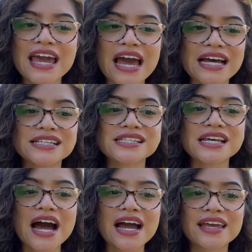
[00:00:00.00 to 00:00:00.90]
and
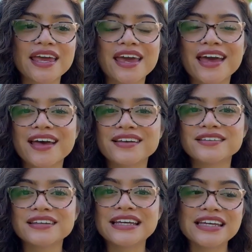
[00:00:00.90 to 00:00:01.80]
I
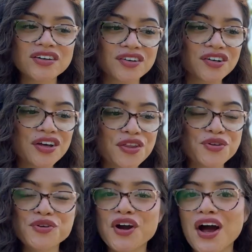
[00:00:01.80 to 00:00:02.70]
can heal
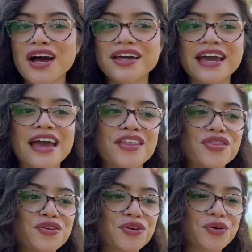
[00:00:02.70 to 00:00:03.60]
through God
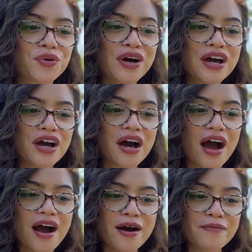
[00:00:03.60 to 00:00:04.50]
and through
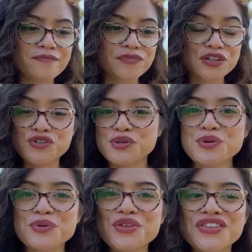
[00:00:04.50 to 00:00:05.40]
the
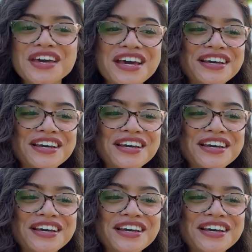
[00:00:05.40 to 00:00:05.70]
truth.